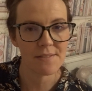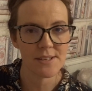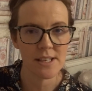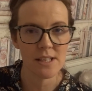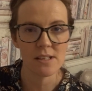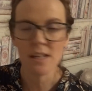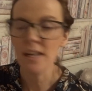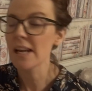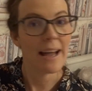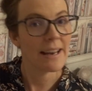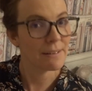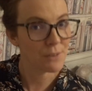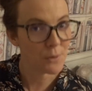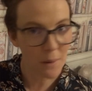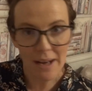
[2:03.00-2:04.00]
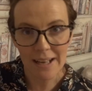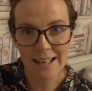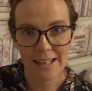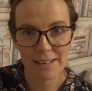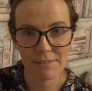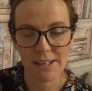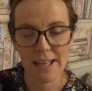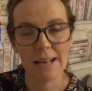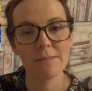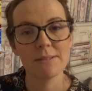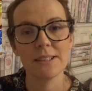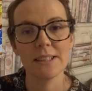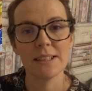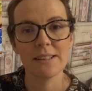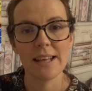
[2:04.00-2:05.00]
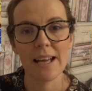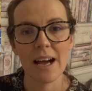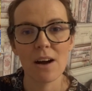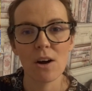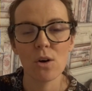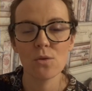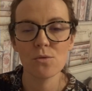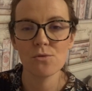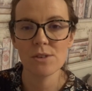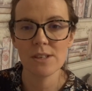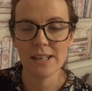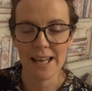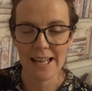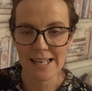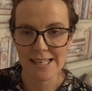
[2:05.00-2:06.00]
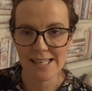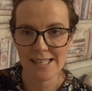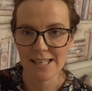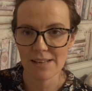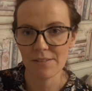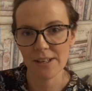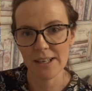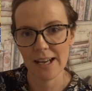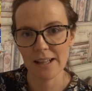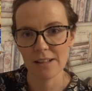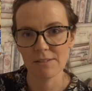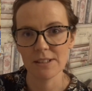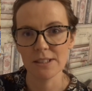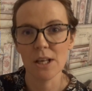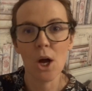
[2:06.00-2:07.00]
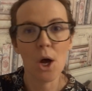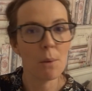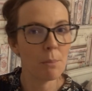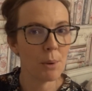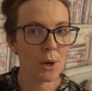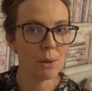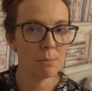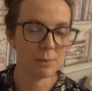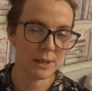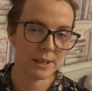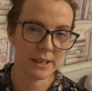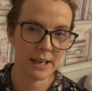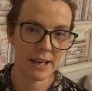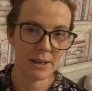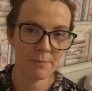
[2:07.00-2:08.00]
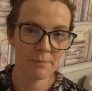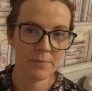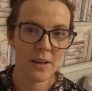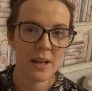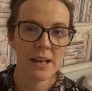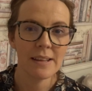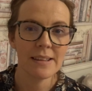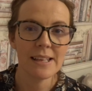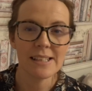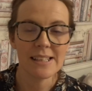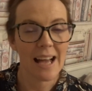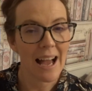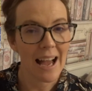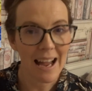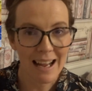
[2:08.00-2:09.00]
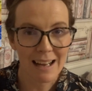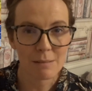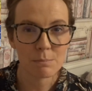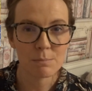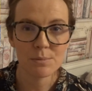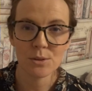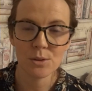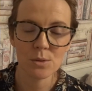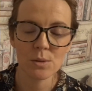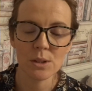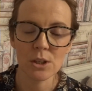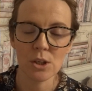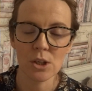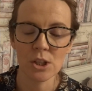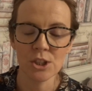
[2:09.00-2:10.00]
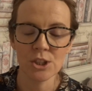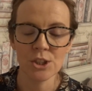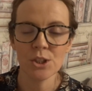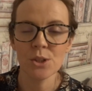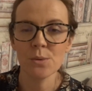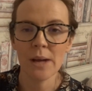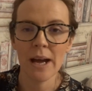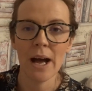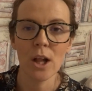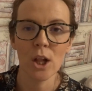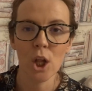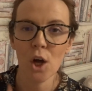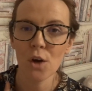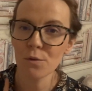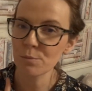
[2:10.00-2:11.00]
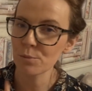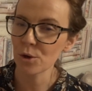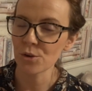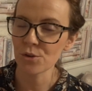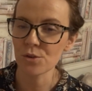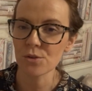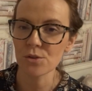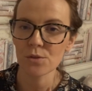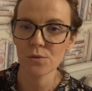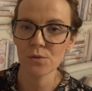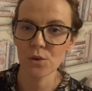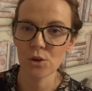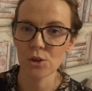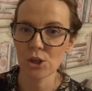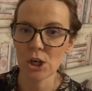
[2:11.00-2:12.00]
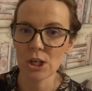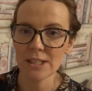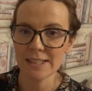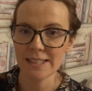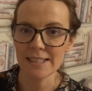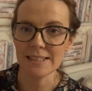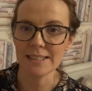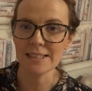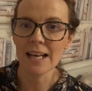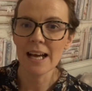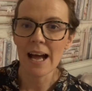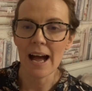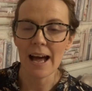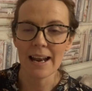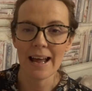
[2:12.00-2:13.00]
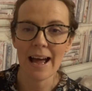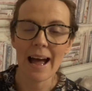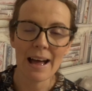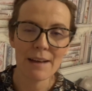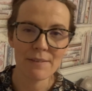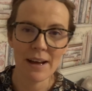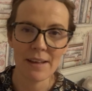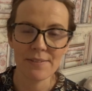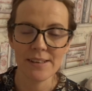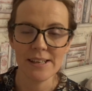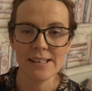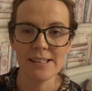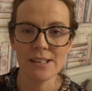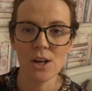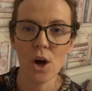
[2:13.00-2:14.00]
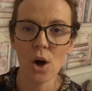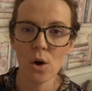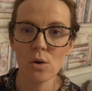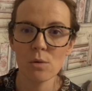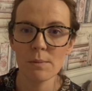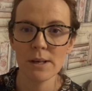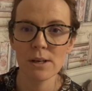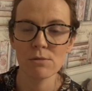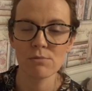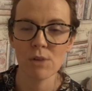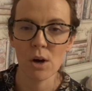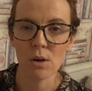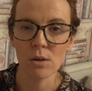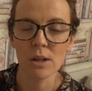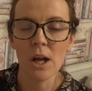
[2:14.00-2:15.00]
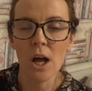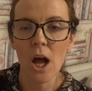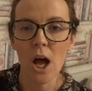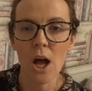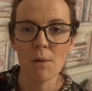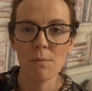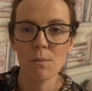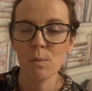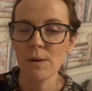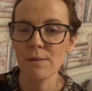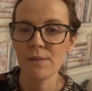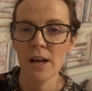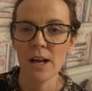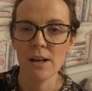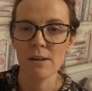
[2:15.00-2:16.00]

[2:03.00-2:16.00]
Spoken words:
sins. And if you are calorie counting, they are 187 calories per burger. These are absolutely gorgeous. You get a lot of product for your sins. And I've had these in a whole meal roll with